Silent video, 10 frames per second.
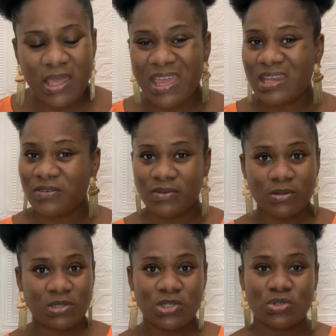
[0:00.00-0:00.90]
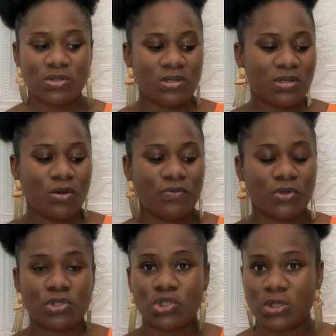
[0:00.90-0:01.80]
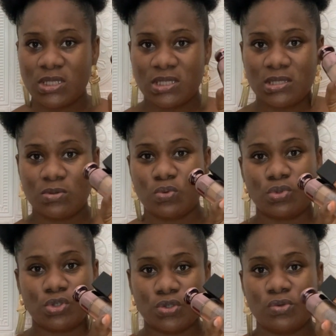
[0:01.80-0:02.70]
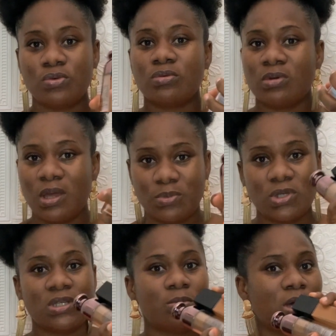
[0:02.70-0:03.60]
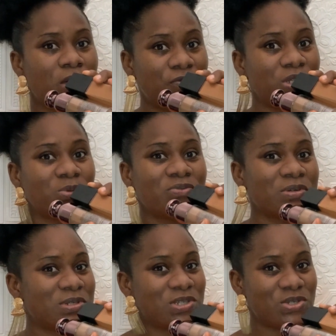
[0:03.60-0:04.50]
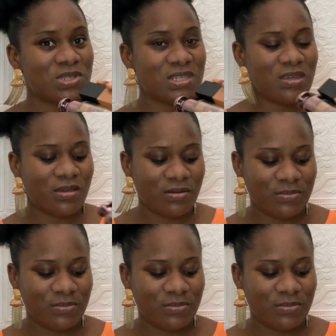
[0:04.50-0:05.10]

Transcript: Any foundation of your choice will do. I'm talking about affordable foundations here.